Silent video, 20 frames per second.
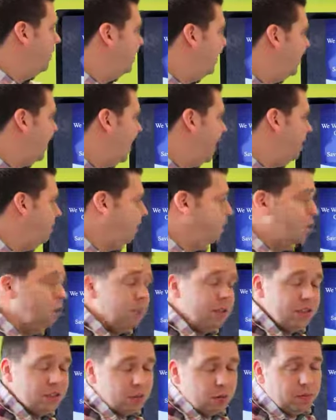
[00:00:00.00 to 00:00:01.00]
to save
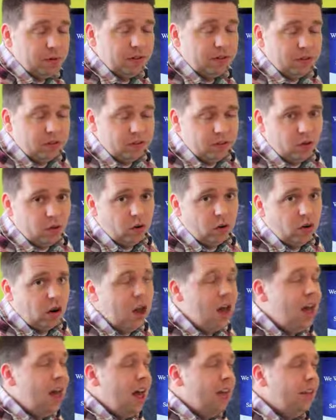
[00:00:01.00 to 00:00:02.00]
you, Mr. Business
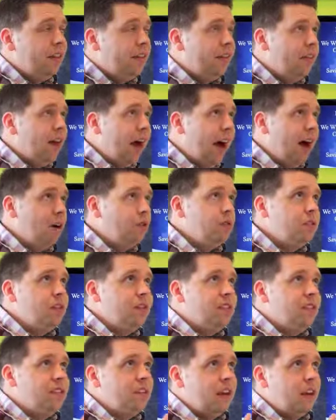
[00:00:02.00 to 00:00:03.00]
Owner,
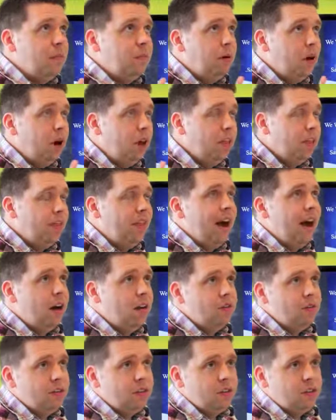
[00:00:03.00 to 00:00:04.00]
thousands upon
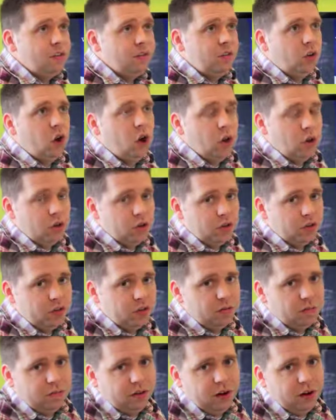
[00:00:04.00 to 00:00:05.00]
thousands of dollars
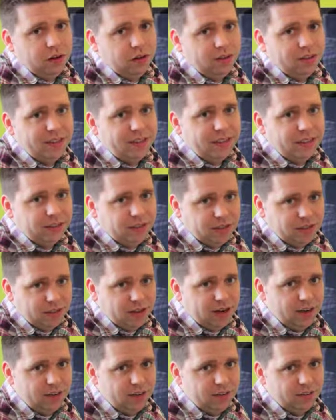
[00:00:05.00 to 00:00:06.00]
compared to deal
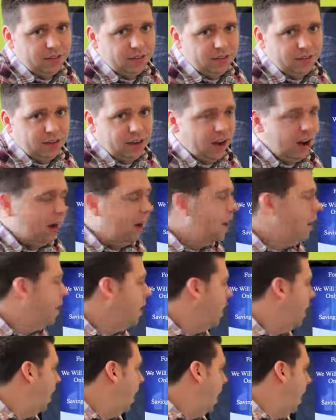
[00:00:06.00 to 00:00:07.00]
sites, okay?
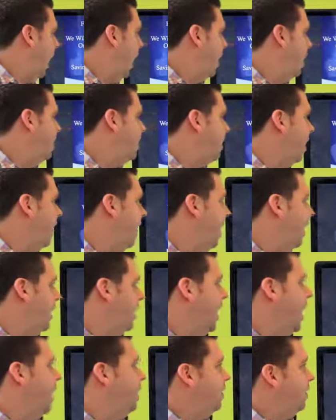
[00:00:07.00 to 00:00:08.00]
And
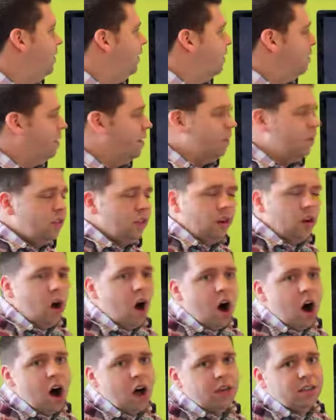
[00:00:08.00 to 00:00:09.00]
again, this is the
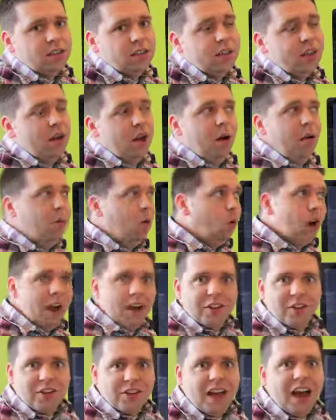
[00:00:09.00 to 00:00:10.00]
cost. We're
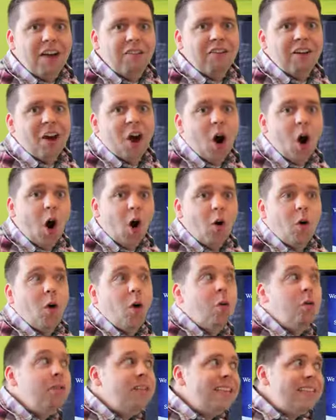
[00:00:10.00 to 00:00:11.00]
actually having our
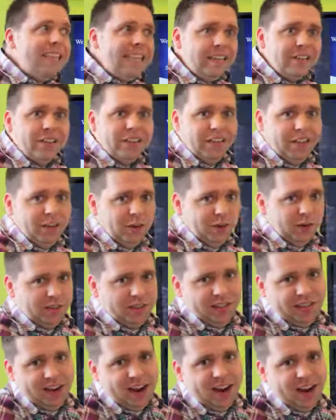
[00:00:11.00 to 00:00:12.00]
own deal here
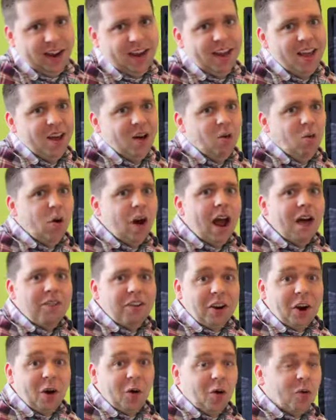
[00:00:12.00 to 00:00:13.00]
today. We're
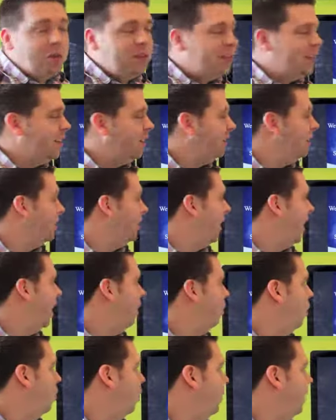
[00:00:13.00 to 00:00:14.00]
having our own deal
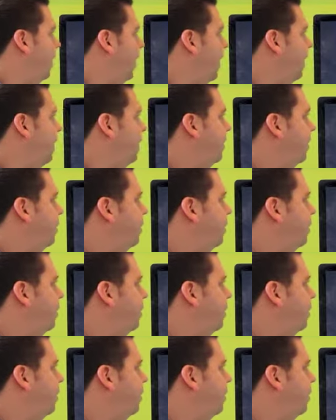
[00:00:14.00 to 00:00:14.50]
today. What we'd like to